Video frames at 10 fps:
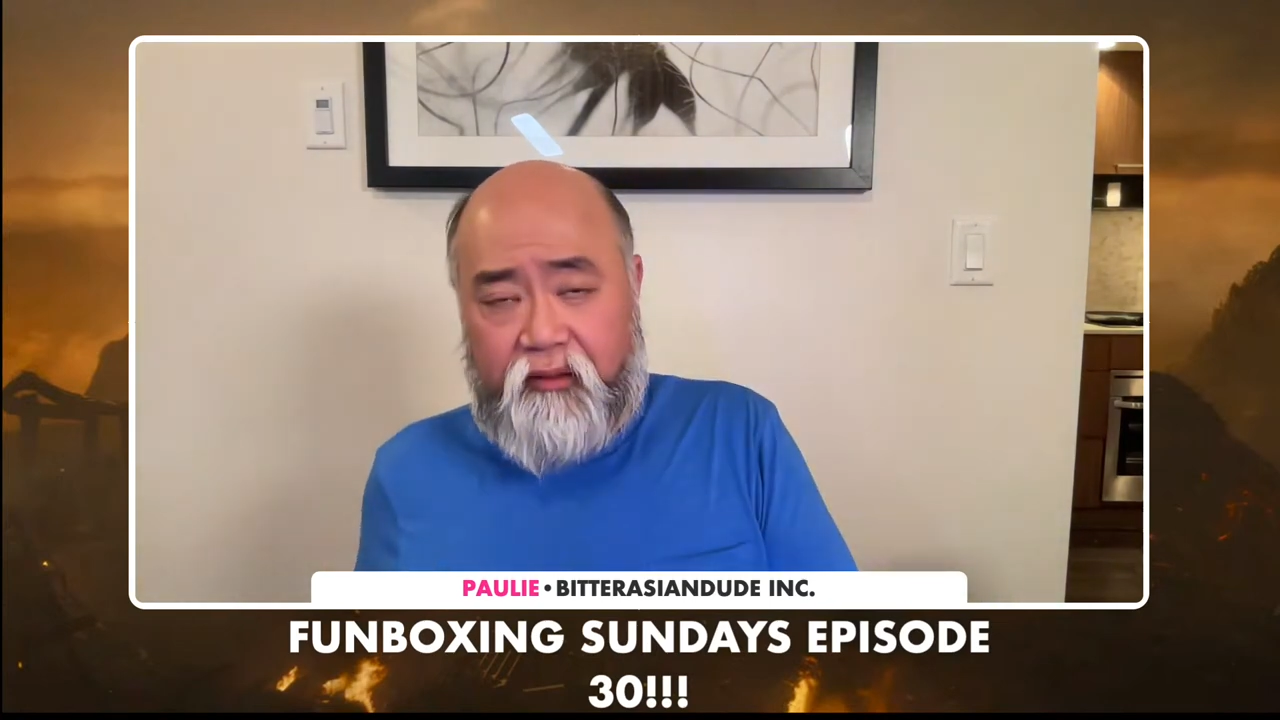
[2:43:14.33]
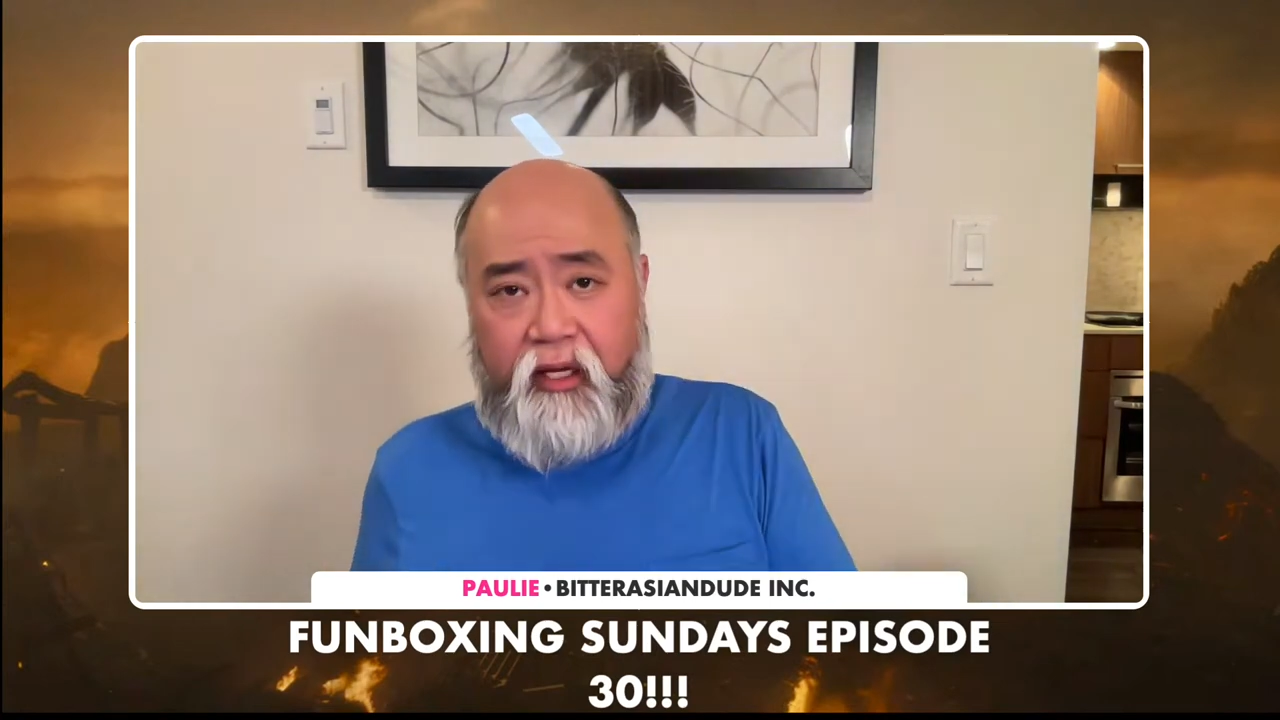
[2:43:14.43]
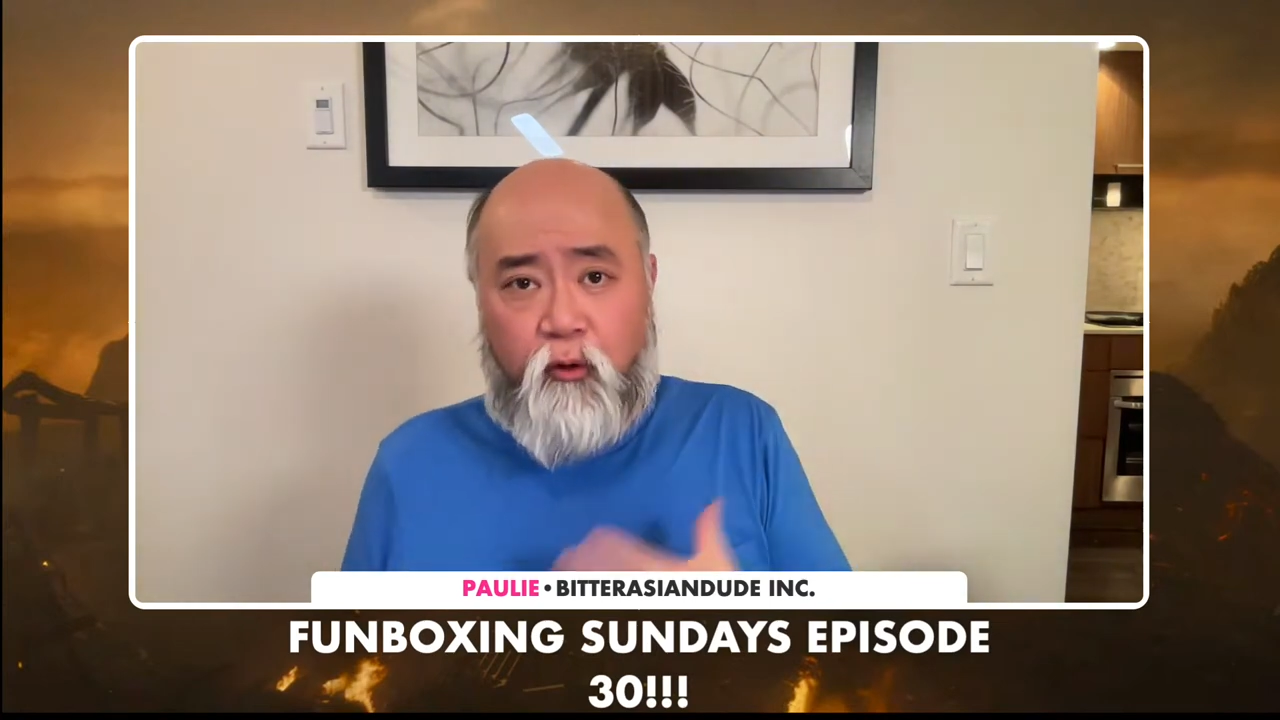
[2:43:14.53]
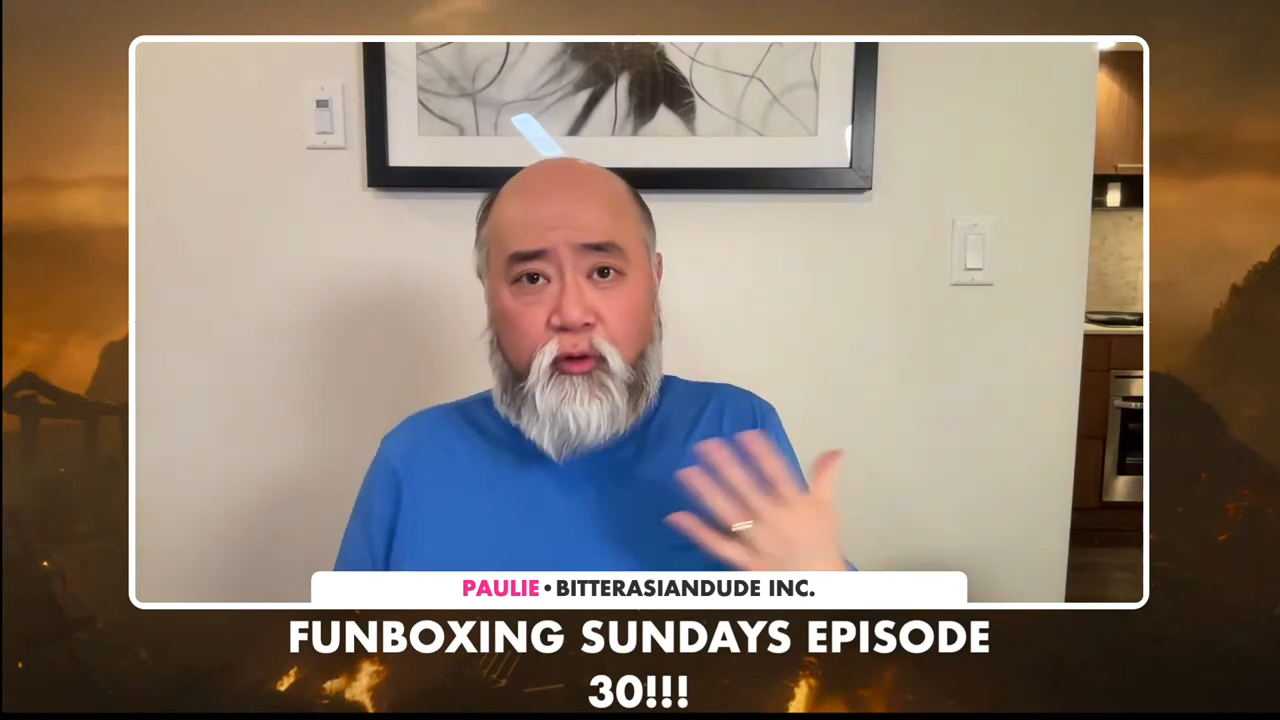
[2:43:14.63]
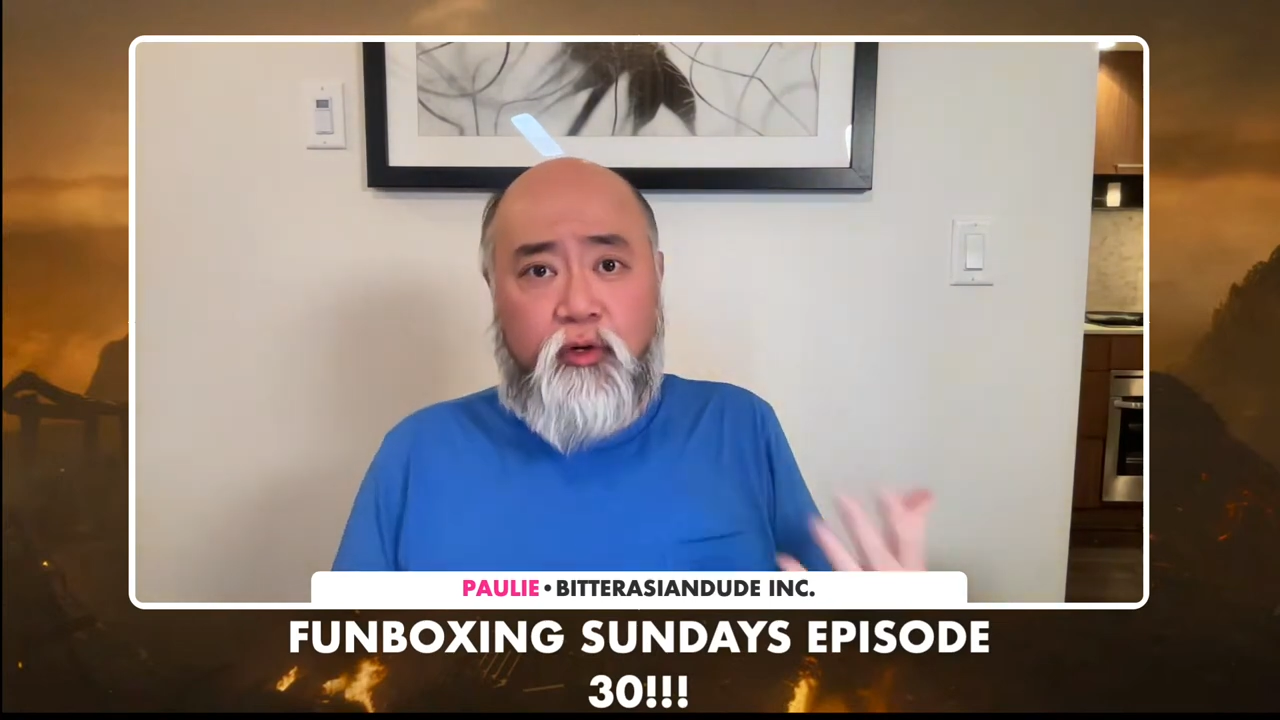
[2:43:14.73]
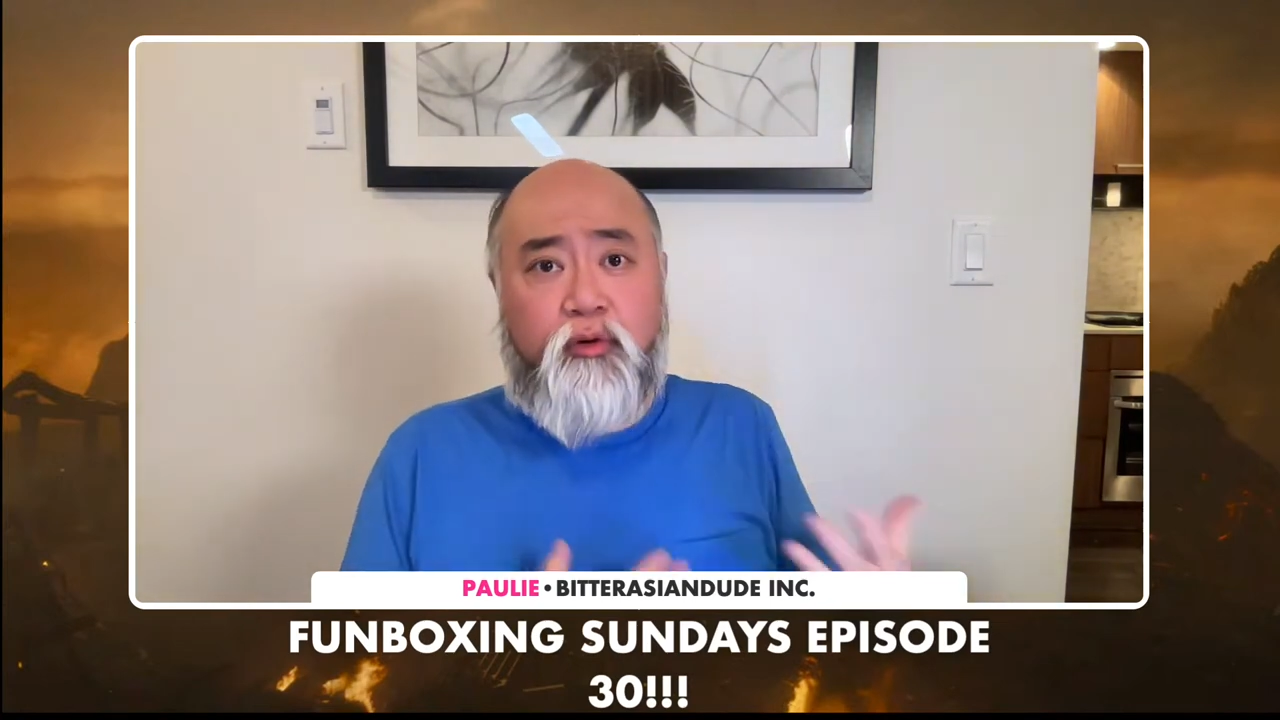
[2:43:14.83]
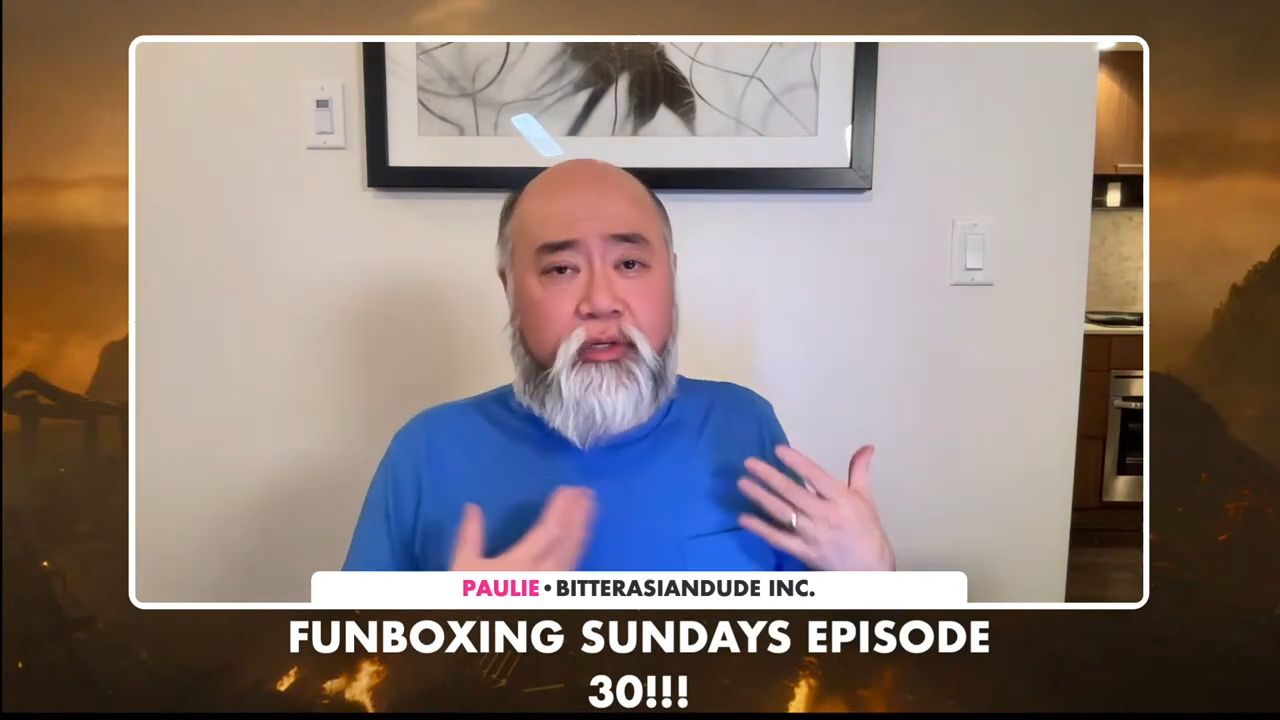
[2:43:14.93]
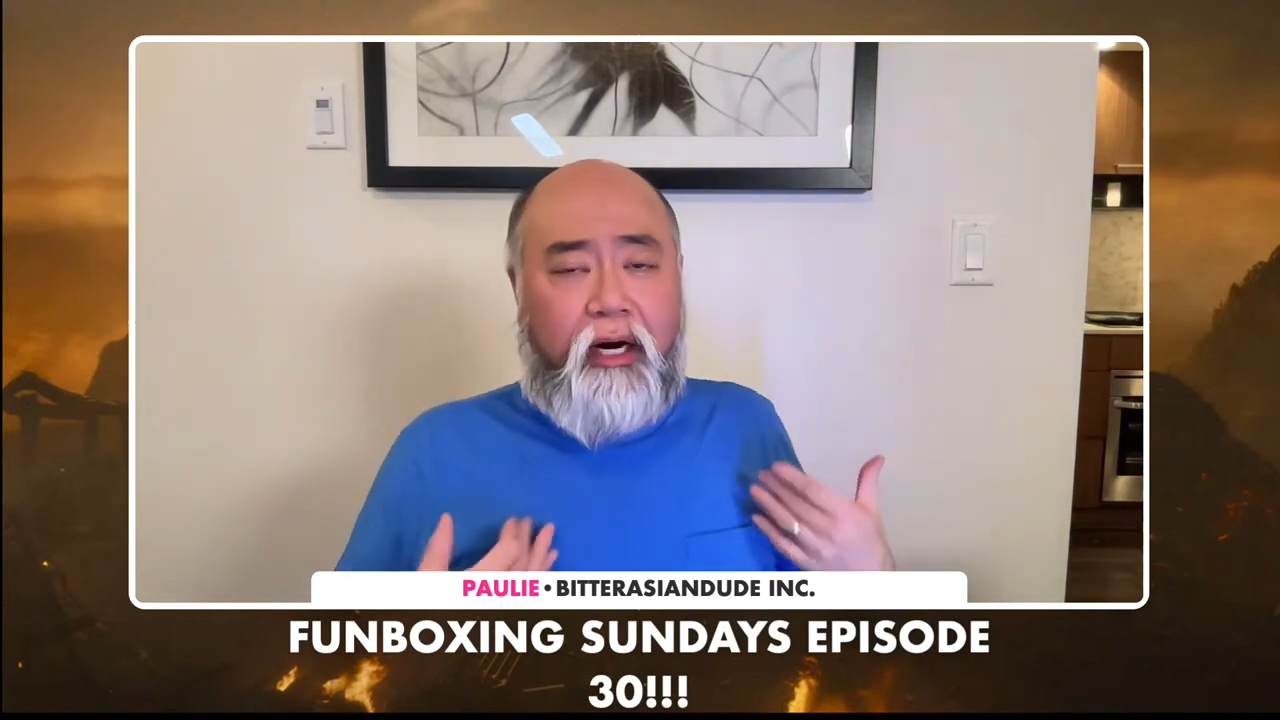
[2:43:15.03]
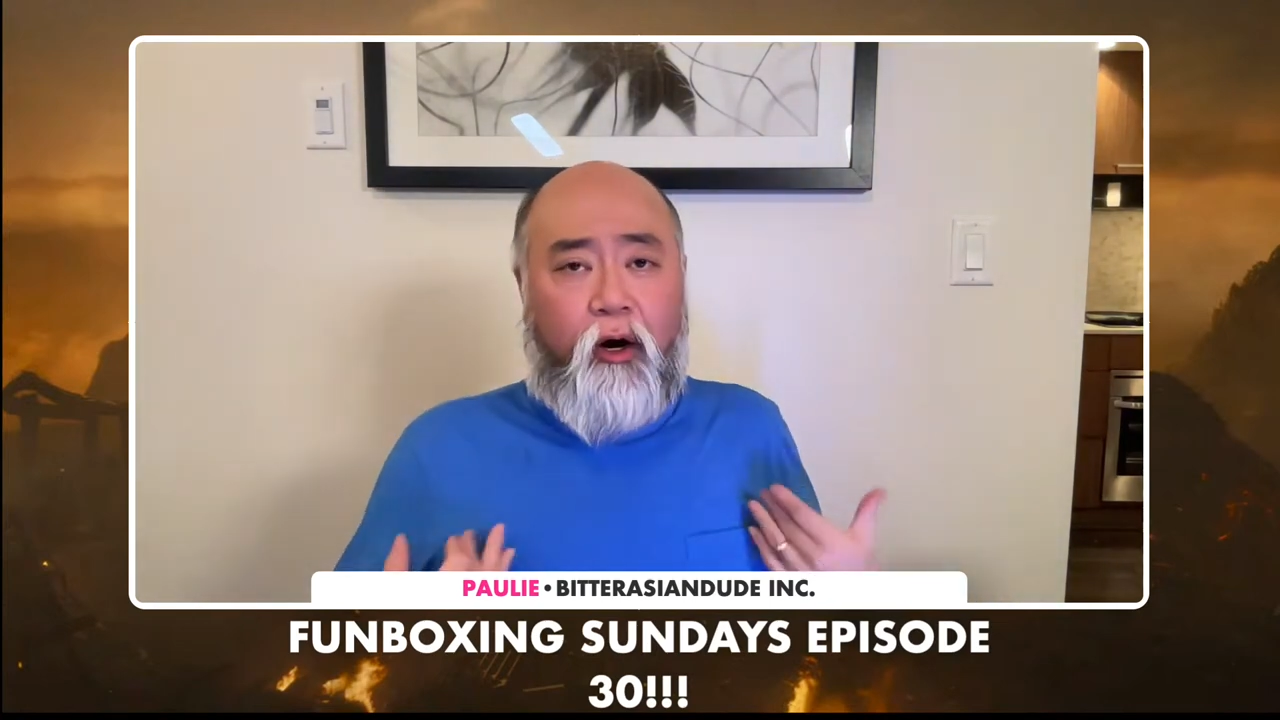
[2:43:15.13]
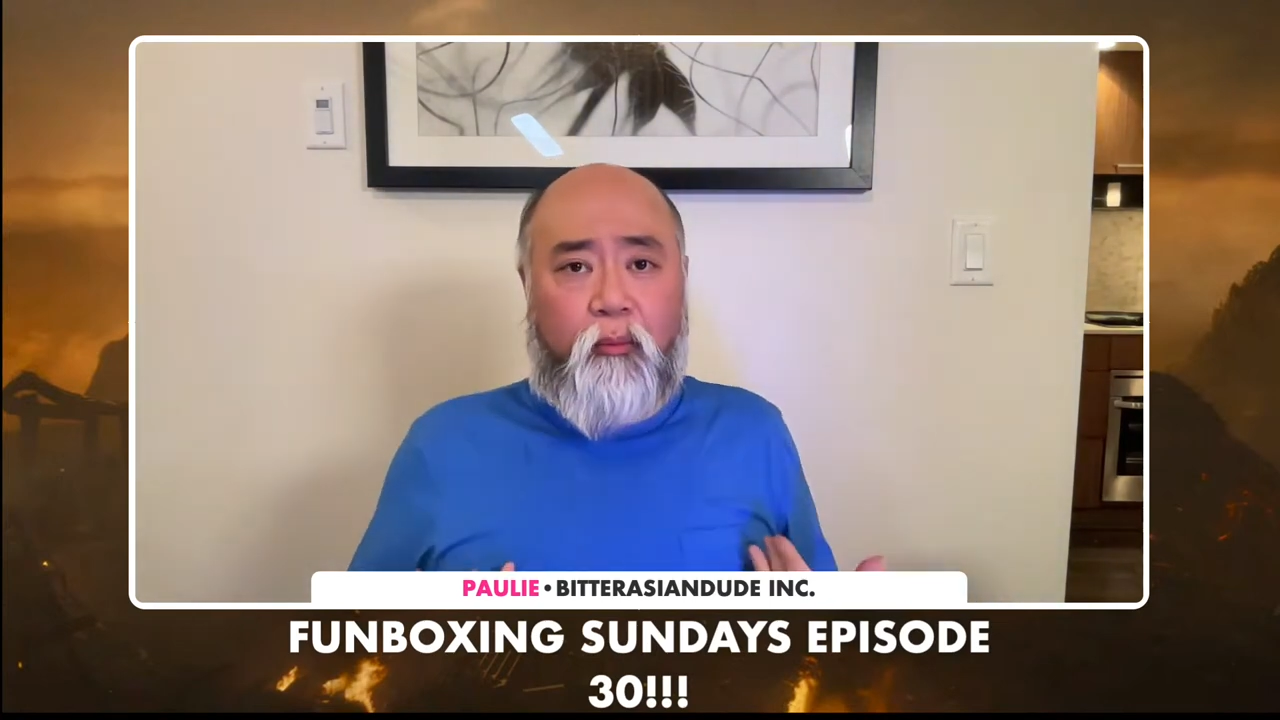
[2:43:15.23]
They don't use
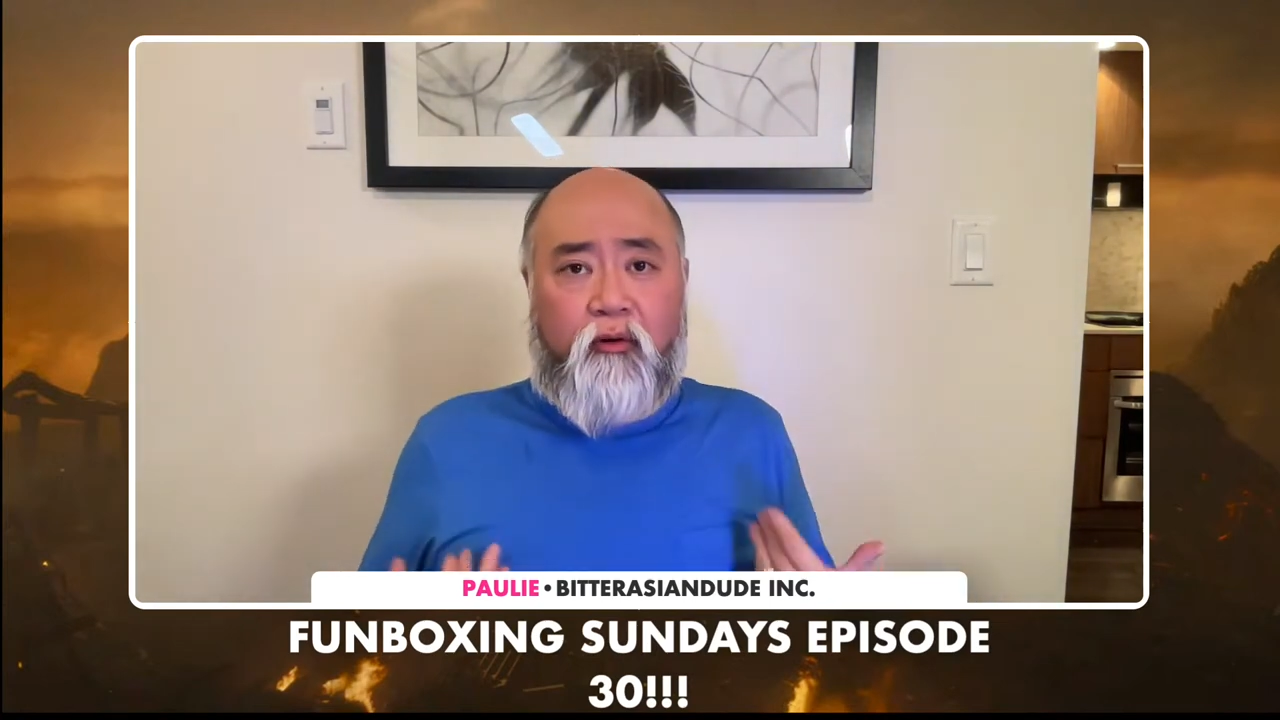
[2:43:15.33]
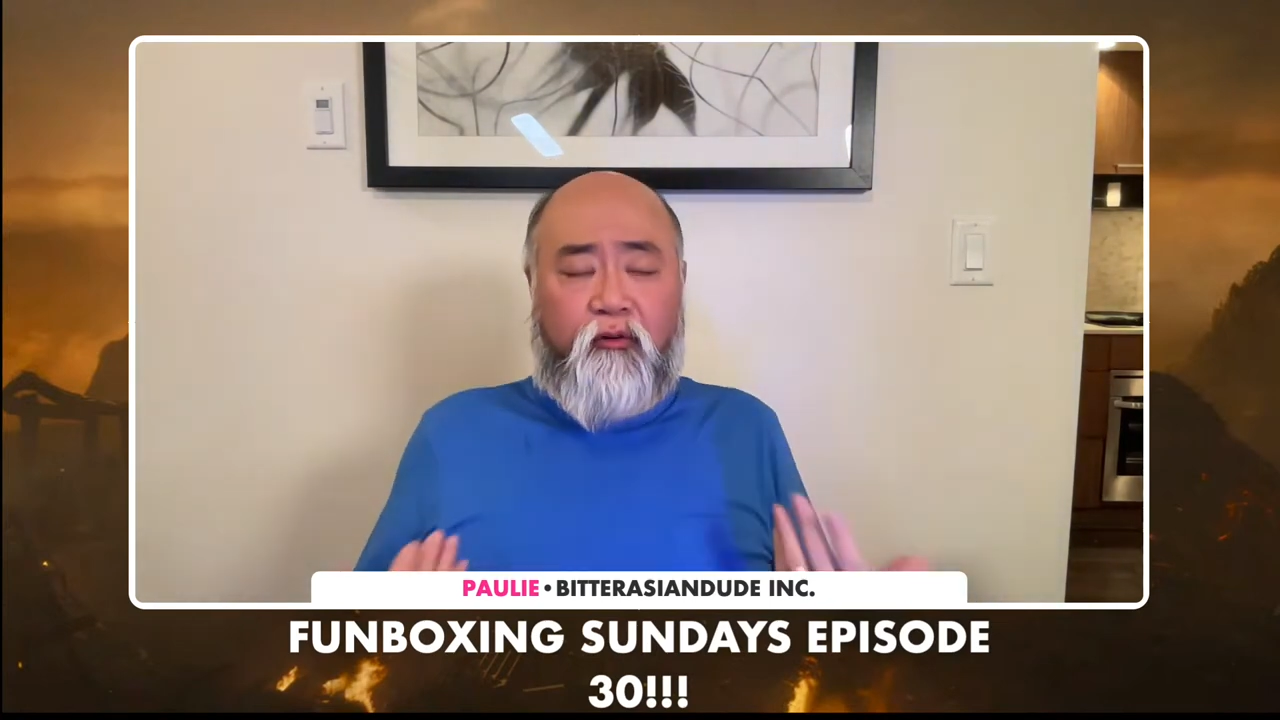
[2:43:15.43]
that armor